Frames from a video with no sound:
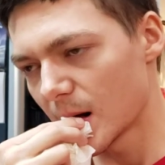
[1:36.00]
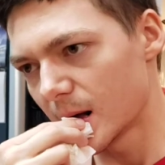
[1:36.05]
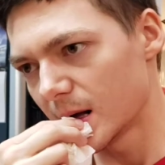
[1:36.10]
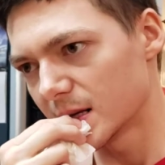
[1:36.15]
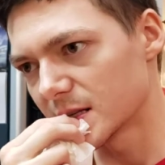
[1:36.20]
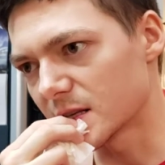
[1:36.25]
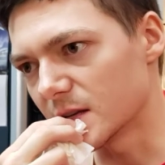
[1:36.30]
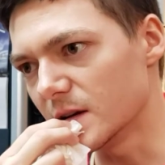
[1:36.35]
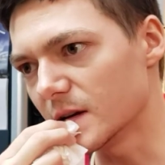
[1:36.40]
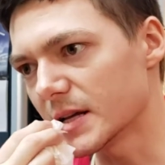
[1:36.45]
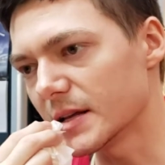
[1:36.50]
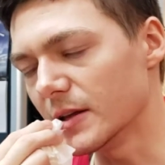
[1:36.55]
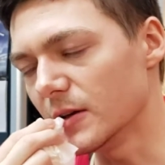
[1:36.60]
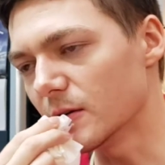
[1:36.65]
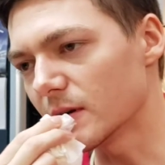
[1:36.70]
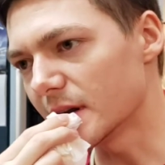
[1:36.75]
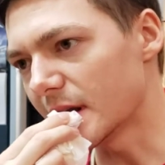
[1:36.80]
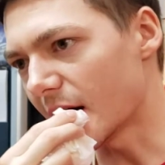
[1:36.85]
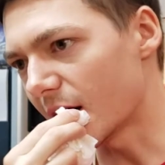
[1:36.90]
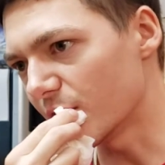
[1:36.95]
So you
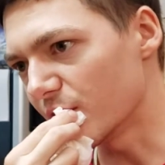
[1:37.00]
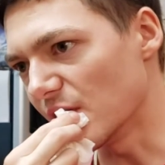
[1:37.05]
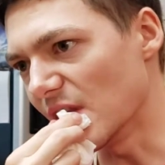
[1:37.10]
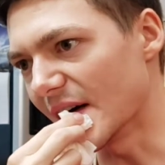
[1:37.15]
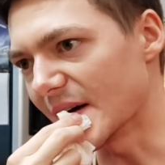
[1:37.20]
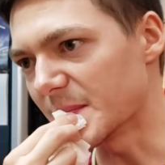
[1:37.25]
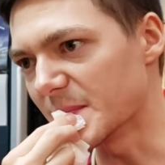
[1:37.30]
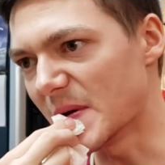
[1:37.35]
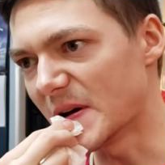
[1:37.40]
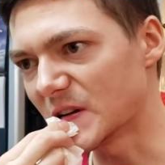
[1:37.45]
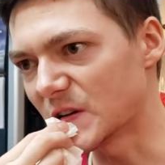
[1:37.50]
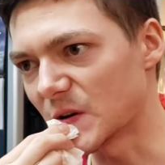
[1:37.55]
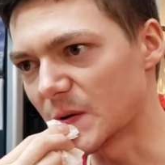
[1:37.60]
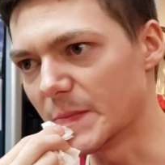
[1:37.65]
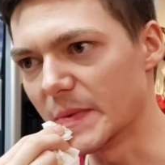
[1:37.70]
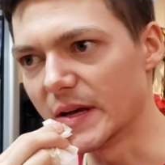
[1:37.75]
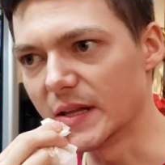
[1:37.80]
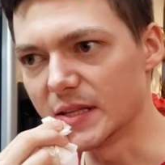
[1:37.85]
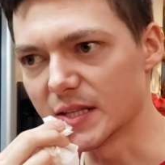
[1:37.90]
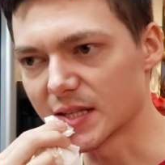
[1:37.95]
can have like
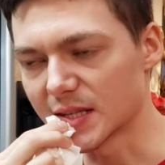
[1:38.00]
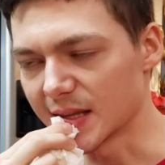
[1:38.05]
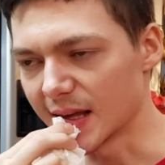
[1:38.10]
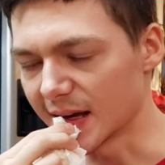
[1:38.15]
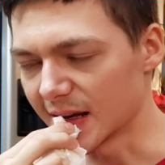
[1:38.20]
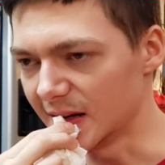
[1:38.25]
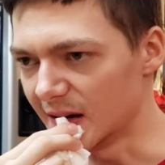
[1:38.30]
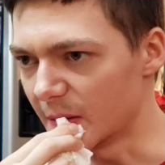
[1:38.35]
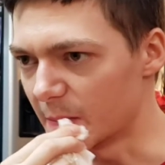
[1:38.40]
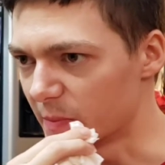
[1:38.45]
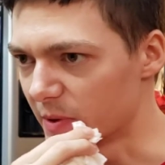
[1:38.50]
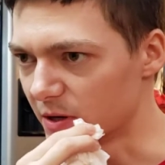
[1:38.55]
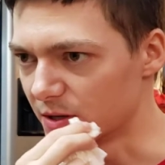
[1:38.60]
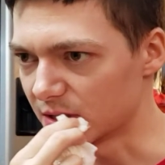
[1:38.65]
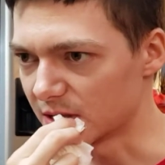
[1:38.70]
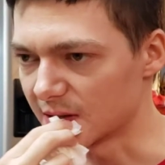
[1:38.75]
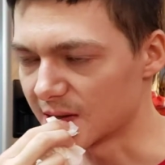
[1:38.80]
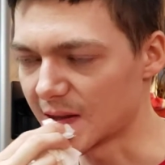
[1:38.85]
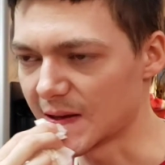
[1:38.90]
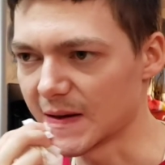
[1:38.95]
measurements, like numbers
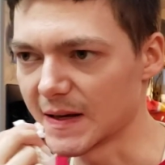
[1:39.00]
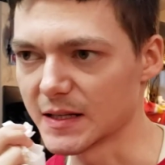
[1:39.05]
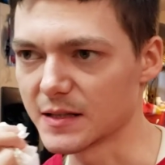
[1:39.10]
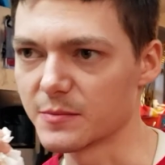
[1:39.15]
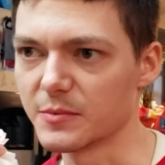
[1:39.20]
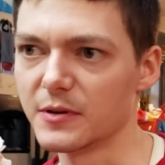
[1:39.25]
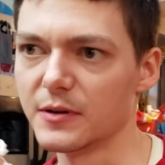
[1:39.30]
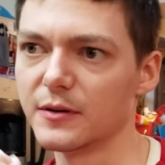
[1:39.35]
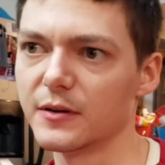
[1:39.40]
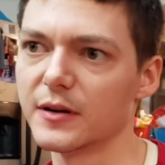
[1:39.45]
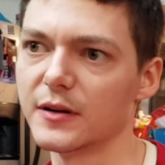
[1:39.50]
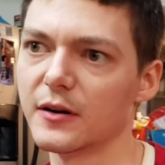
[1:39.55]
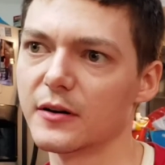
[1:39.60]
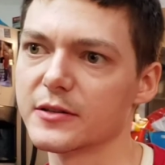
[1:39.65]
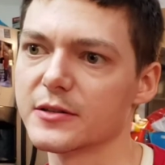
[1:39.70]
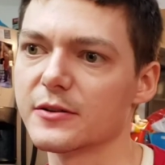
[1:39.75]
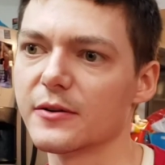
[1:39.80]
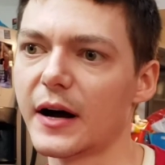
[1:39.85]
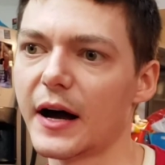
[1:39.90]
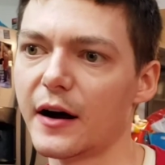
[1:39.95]
and things, but you can
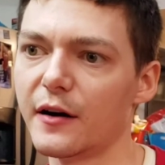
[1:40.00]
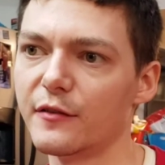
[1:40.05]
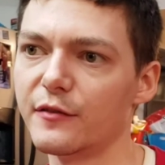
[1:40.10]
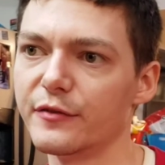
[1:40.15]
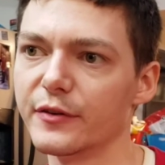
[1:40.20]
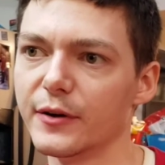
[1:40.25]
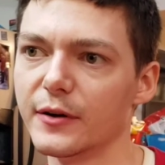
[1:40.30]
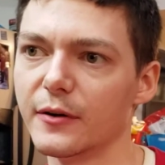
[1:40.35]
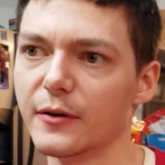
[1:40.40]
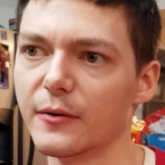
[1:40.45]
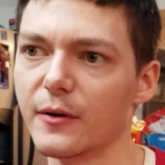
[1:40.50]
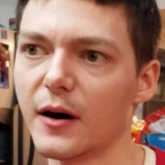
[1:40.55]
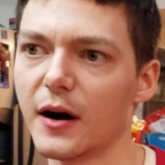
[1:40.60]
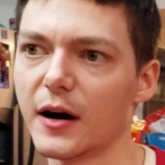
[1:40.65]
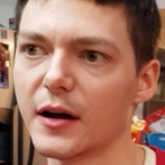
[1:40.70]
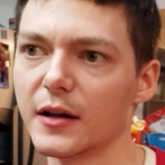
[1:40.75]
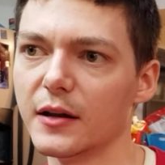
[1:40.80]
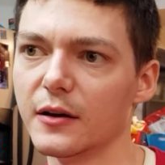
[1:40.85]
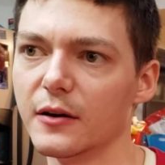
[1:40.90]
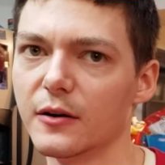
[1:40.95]
also have
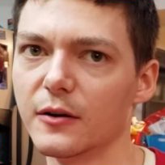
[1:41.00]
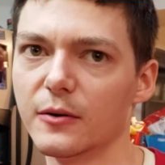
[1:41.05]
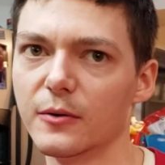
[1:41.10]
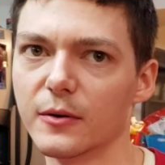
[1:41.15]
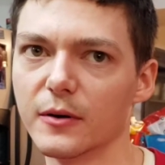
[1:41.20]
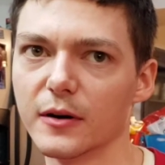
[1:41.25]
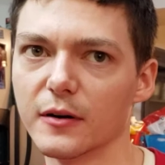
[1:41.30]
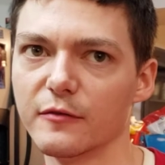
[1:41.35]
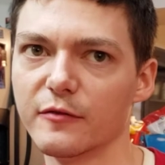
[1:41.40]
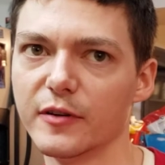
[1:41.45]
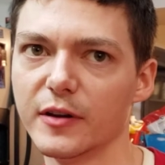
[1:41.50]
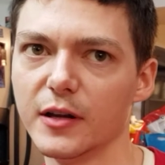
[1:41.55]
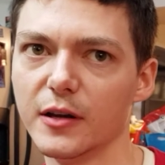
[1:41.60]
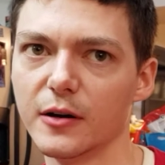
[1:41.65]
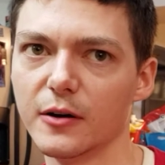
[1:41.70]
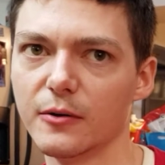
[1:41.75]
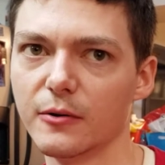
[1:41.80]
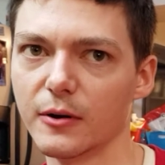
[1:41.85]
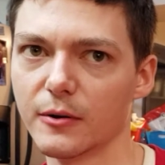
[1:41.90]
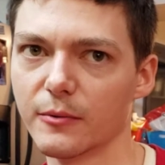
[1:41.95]
audio or video
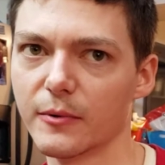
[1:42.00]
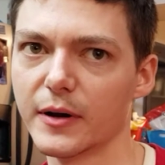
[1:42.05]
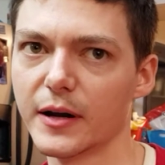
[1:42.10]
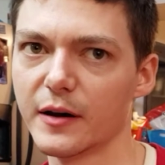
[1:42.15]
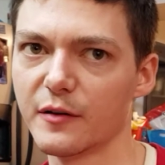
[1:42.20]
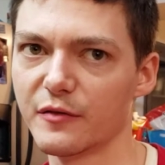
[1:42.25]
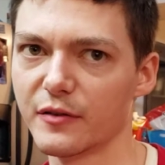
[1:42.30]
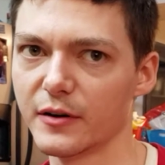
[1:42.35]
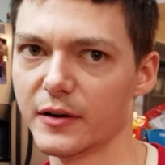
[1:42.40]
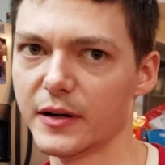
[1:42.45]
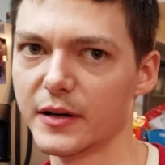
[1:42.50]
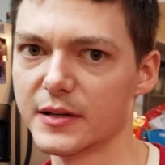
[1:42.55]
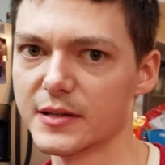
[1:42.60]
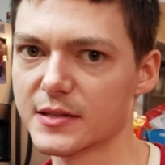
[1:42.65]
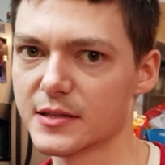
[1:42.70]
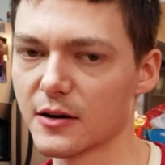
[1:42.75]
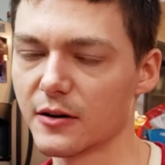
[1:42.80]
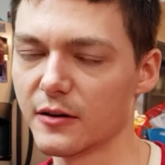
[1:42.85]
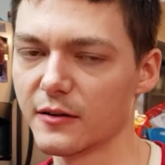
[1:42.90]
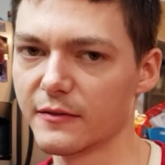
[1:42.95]
or whatever it is.
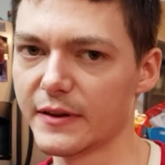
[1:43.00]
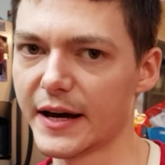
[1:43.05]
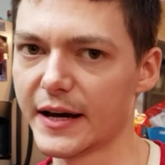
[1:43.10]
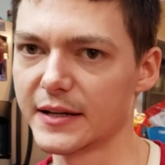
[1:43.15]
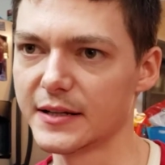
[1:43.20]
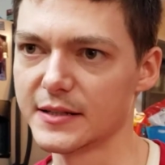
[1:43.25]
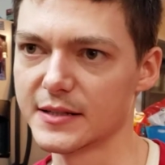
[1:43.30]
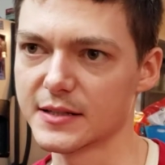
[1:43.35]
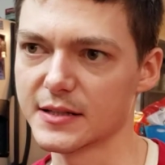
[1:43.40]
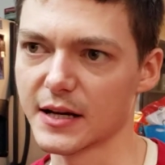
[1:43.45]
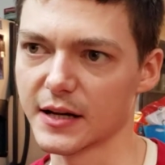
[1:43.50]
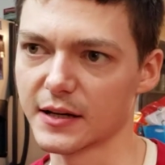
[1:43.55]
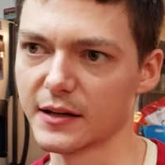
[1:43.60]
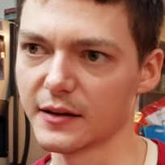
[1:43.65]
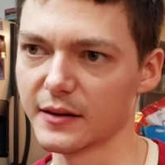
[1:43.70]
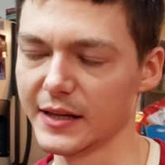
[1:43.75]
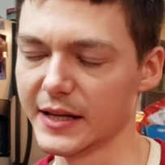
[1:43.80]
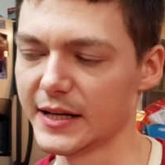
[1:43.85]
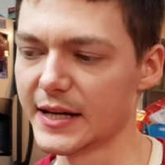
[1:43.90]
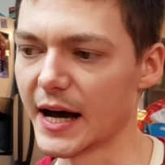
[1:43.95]
All of that is
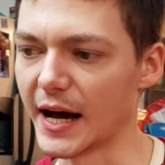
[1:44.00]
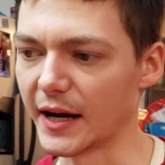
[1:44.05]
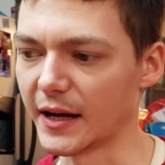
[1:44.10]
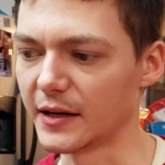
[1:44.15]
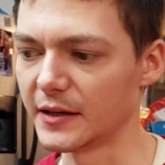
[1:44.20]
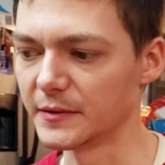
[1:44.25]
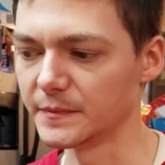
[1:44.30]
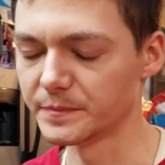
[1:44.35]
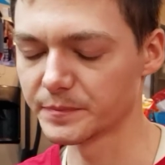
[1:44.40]
technically data.